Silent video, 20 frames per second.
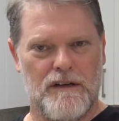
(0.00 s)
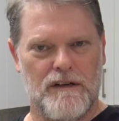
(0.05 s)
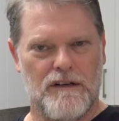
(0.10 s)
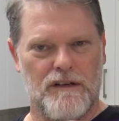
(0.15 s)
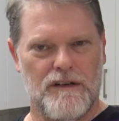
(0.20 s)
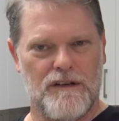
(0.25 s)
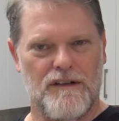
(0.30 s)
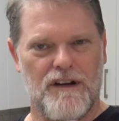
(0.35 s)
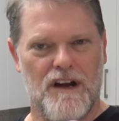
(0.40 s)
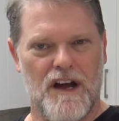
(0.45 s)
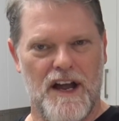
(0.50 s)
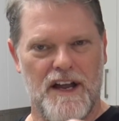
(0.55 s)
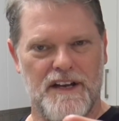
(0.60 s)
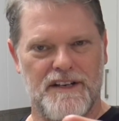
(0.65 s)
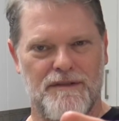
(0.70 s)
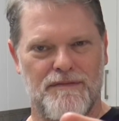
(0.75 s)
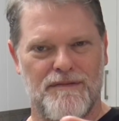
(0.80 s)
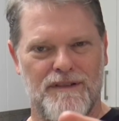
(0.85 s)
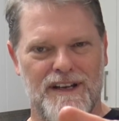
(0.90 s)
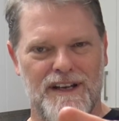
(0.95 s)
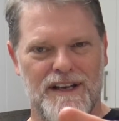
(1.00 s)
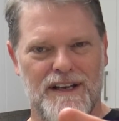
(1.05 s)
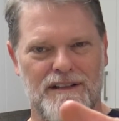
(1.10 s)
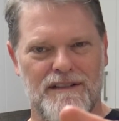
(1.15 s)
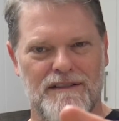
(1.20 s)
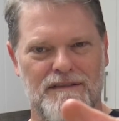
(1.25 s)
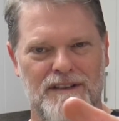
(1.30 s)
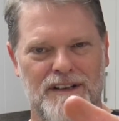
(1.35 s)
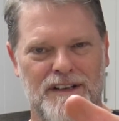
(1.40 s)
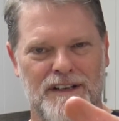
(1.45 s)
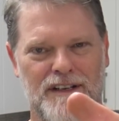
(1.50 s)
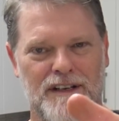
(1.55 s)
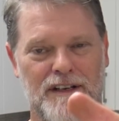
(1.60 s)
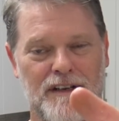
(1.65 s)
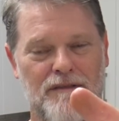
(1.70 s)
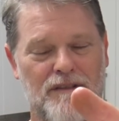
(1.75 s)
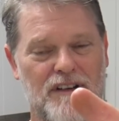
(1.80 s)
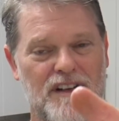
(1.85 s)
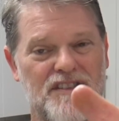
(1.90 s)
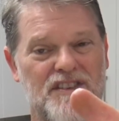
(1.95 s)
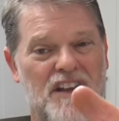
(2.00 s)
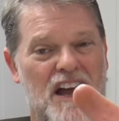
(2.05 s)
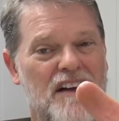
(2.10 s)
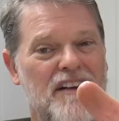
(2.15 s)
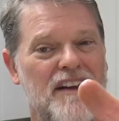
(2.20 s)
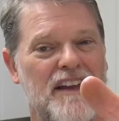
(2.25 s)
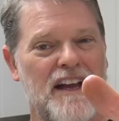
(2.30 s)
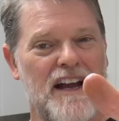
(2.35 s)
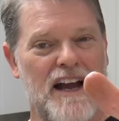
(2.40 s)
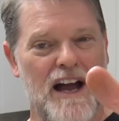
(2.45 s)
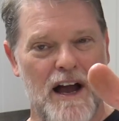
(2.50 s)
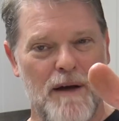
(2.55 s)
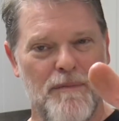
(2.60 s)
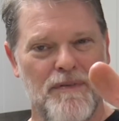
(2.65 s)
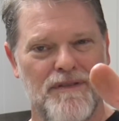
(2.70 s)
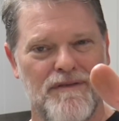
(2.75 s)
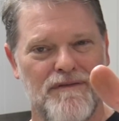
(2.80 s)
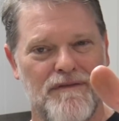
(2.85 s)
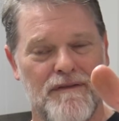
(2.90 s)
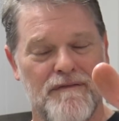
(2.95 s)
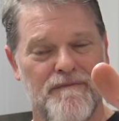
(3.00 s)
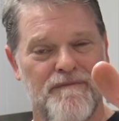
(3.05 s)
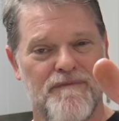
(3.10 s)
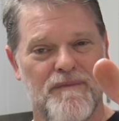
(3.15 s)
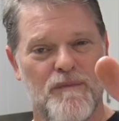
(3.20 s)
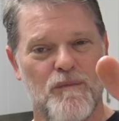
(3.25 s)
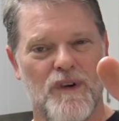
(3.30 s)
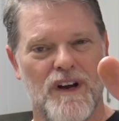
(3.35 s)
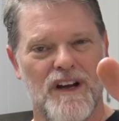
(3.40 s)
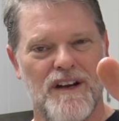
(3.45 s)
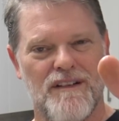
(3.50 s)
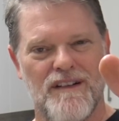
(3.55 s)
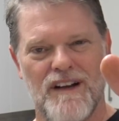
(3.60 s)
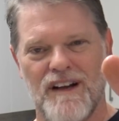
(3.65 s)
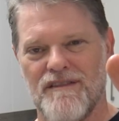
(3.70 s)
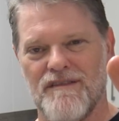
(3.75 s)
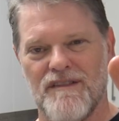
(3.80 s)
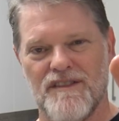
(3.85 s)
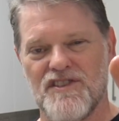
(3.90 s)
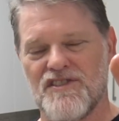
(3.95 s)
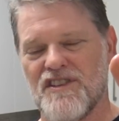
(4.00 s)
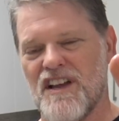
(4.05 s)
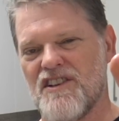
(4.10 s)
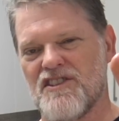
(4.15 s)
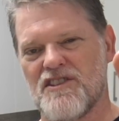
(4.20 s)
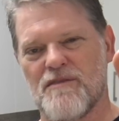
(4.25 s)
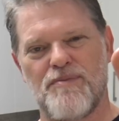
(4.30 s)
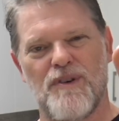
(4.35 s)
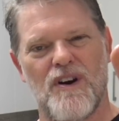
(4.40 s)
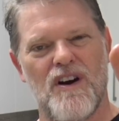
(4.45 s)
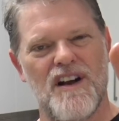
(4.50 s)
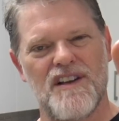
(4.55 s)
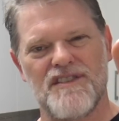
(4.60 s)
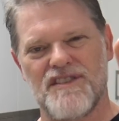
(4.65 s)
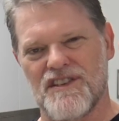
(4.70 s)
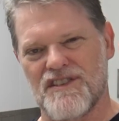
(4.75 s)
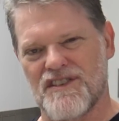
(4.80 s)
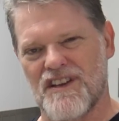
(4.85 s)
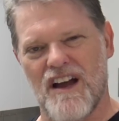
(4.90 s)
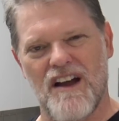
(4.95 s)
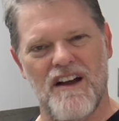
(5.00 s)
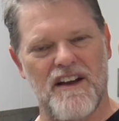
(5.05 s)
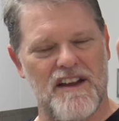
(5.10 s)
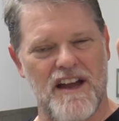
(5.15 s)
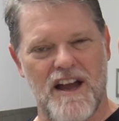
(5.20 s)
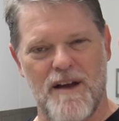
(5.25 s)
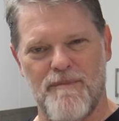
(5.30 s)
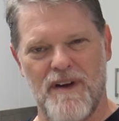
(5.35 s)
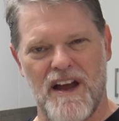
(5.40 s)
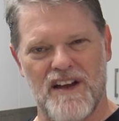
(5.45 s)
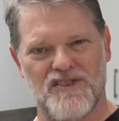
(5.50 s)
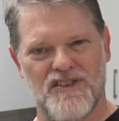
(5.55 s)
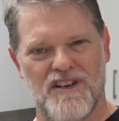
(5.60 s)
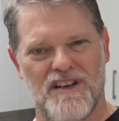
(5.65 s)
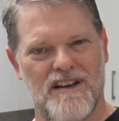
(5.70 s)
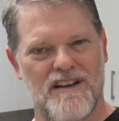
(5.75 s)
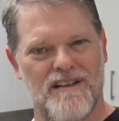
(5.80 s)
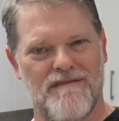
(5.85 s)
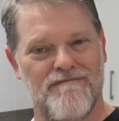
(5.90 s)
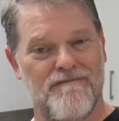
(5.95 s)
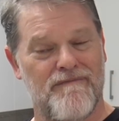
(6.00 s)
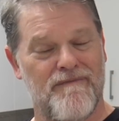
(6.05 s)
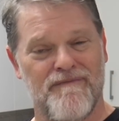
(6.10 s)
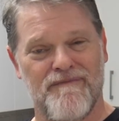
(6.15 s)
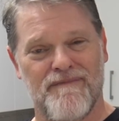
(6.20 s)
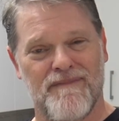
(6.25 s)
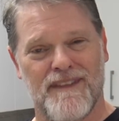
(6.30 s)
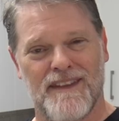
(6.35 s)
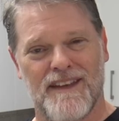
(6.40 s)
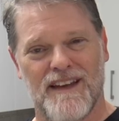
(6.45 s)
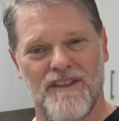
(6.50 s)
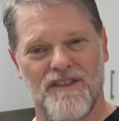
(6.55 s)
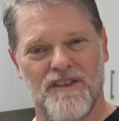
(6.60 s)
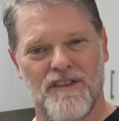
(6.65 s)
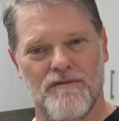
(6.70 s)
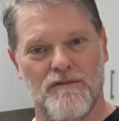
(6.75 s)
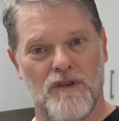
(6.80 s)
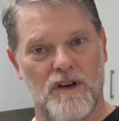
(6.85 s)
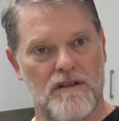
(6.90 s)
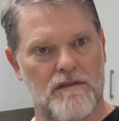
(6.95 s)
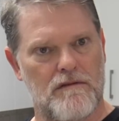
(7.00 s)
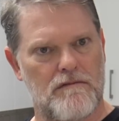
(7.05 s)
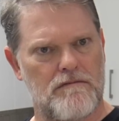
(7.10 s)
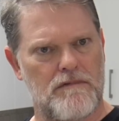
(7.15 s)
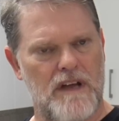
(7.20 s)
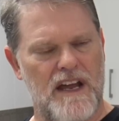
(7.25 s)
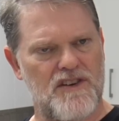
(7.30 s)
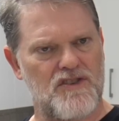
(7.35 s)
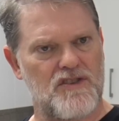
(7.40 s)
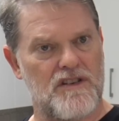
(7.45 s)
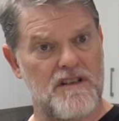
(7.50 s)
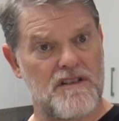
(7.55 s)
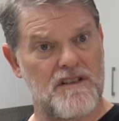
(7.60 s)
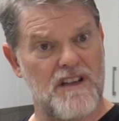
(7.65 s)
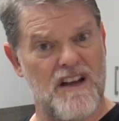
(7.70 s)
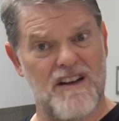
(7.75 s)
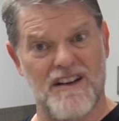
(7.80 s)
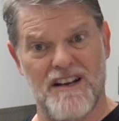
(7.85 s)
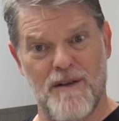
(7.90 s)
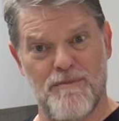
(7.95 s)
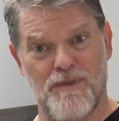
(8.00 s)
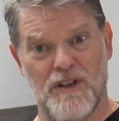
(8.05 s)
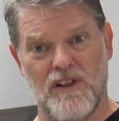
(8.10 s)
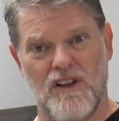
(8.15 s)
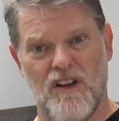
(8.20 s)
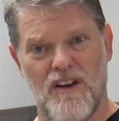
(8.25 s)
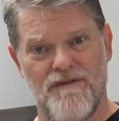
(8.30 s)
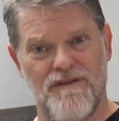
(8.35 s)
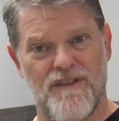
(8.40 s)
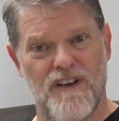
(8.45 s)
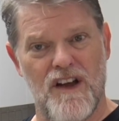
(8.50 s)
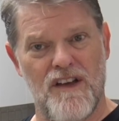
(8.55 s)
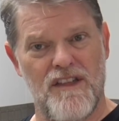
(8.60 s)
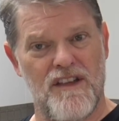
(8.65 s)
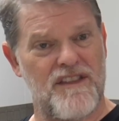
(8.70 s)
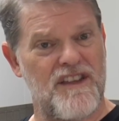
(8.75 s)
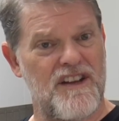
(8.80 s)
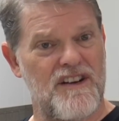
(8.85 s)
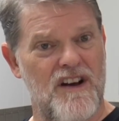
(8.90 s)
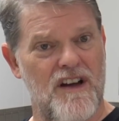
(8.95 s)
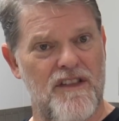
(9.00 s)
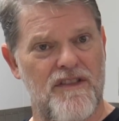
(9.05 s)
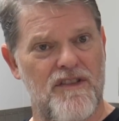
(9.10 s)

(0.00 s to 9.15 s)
All right, well, it's going up. Well, there's no surprise it's going up actually. I thought it's going up a lot further than I